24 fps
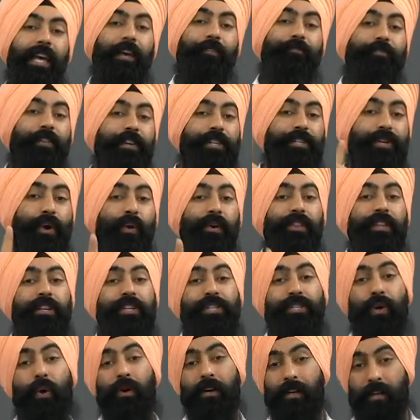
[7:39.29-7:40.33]
If you enjoyed this
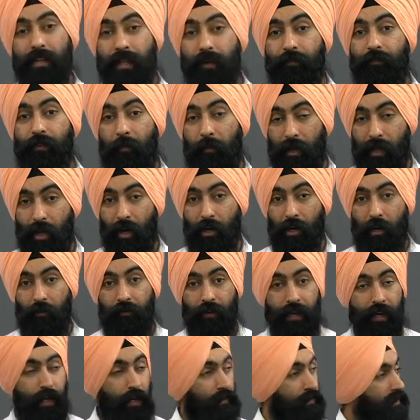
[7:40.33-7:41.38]
short clip from my longer
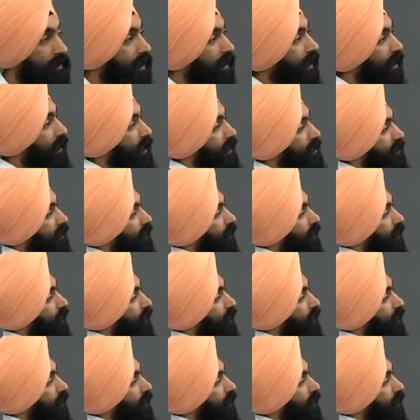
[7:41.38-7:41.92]
videos, here's